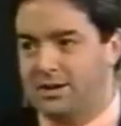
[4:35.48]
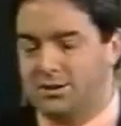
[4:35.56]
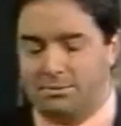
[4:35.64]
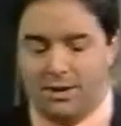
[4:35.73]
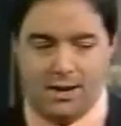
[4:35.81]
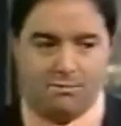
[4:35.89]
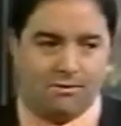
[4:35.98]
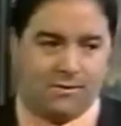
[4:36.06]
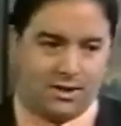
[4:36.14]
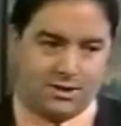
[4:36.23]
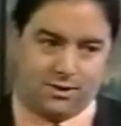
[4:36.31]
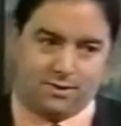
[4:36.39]
financial planner
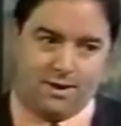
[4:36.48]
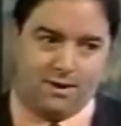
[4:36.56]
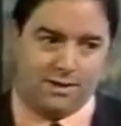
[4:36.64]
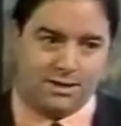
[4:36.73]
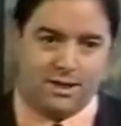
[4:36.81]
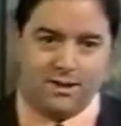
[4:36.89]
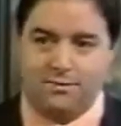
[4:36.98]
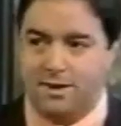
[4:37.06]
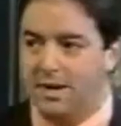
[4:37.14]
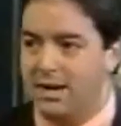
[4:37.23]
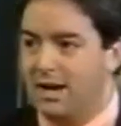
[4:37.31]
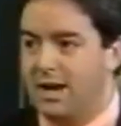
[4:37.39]
professionals around this
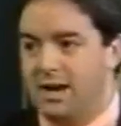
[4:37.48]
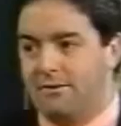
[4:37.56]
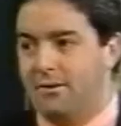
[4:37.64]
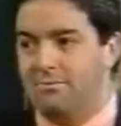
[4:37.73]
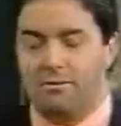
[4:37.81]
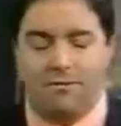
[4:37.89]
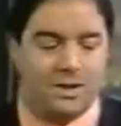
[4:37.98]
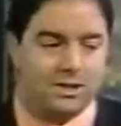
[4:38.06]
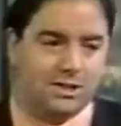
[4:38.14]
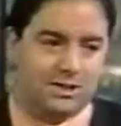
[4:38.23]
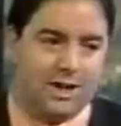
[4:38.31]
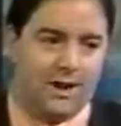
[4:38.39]
country. Every
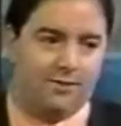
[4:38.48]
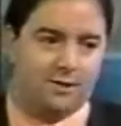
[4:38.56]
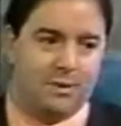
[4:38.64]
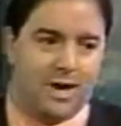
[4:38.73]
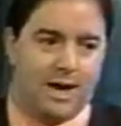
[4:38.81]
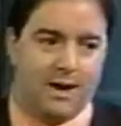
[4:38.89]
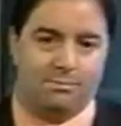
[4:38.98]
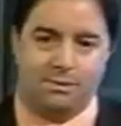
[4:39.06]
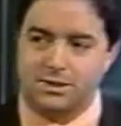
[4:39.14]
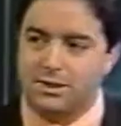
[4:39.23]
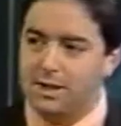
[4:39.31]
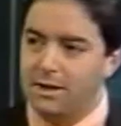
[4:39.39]
profession is going to have its bad
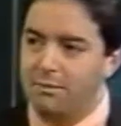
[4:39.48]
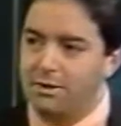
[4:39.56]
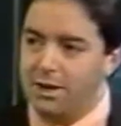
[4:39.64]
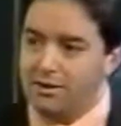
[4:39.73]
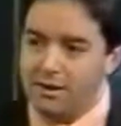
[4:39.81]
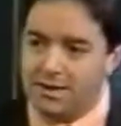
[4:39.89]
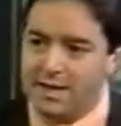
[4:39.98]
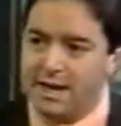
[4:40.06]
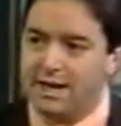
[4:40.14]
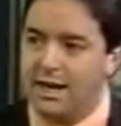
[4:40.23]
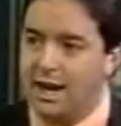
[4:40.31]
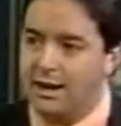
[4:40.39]
apples, but there are
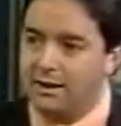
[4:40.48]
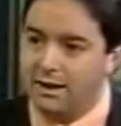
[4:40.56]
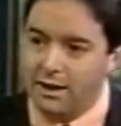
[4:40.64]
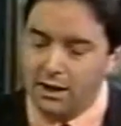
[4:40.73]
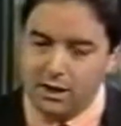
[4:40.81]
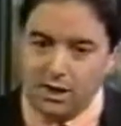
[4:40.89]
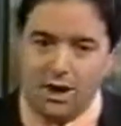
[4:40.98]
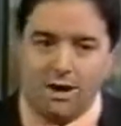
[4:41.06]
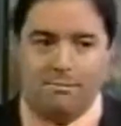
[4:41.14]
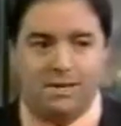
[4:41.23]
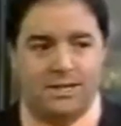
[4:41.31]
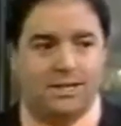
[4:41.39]
dedicated,
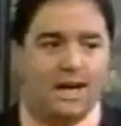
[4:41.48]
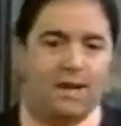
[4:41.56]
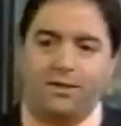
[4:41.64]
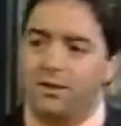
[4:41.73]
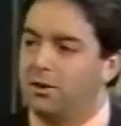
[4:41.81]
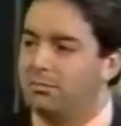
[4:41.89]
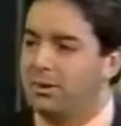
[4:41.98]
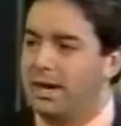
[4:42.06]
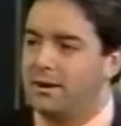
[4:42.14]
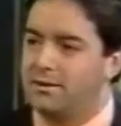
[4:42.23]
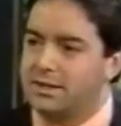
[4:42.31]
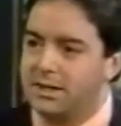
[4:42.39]
competent, ethical
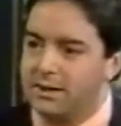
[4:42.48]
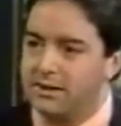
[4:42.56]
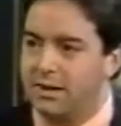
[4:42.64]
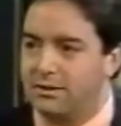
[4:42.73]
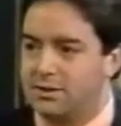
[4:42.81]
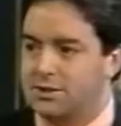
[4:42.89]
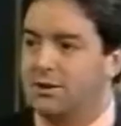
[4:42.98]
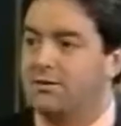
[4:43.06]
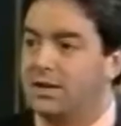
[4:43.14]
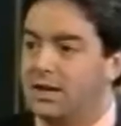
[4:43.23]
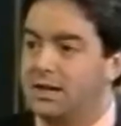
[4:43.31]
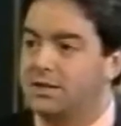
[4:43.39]
planners there to
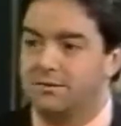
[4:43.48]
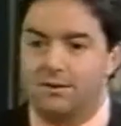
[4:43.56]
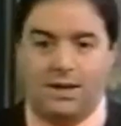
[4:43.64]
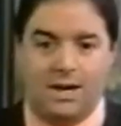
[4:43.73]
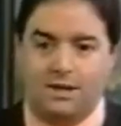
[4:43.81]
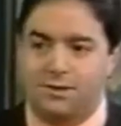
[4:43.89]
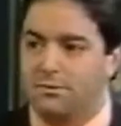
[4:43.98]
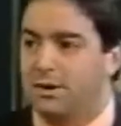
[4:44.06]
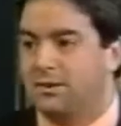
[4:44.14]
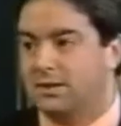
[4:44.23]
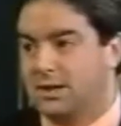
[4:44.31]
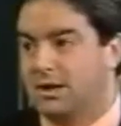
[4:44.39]
serve the needs of clients
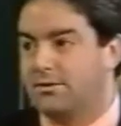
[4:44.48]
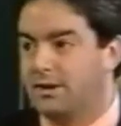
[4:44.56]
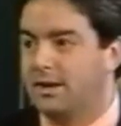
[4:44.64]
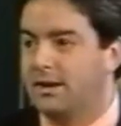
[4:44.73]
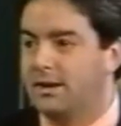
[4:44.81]
throughout this country.